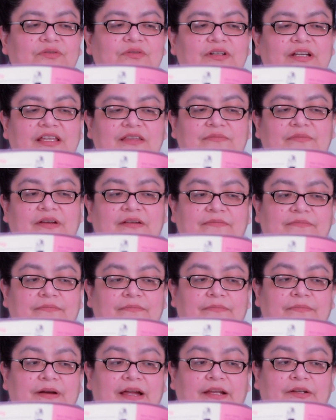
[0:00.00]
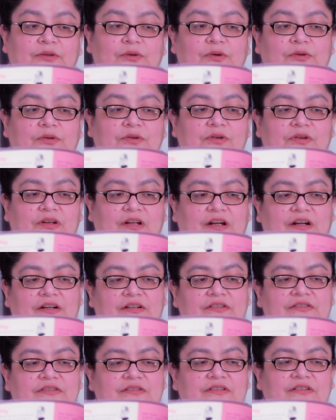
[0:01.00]
to get my
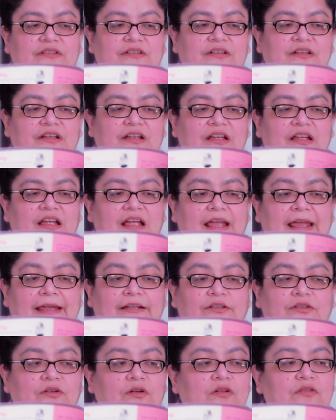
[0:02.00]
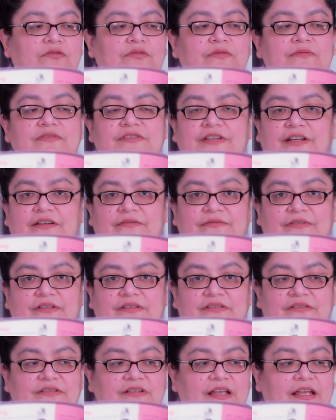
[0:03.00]
binoculars and call room
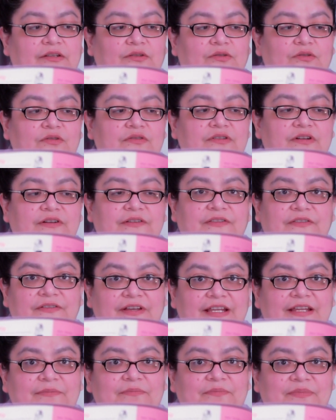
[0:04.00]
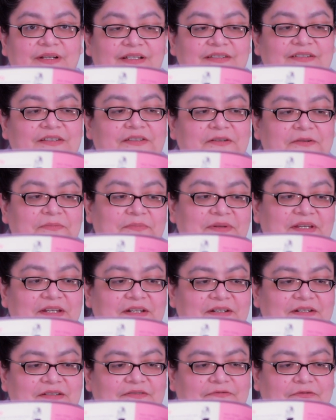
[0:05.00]
service and order three Pilsner
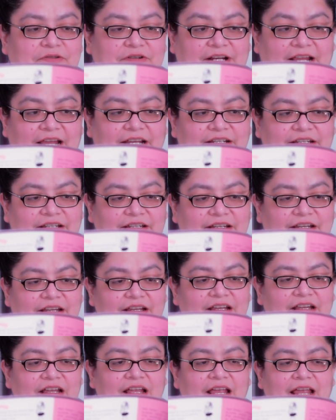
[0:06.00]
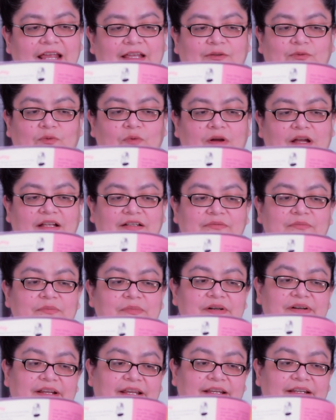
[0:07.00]
beers for Nanny and one
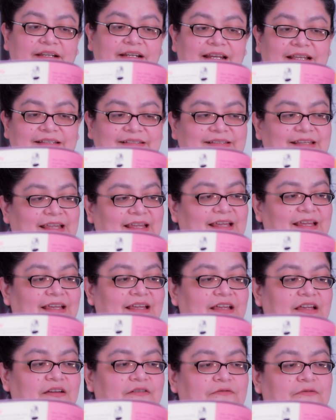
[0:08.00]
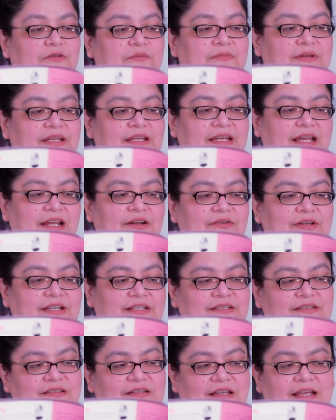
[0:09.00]
meringue glacé for me,
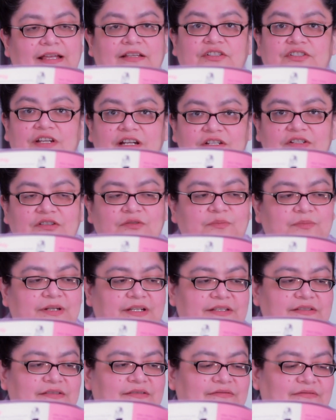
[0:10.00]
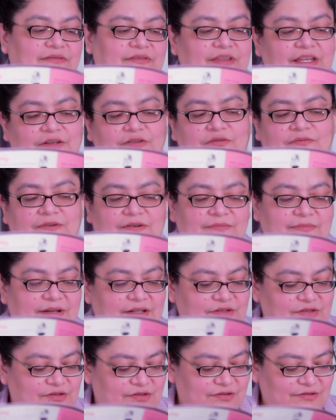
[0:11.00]
Eloise, and charge it, please. Thank you very
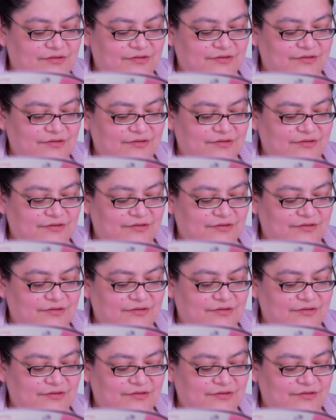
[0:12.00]
much.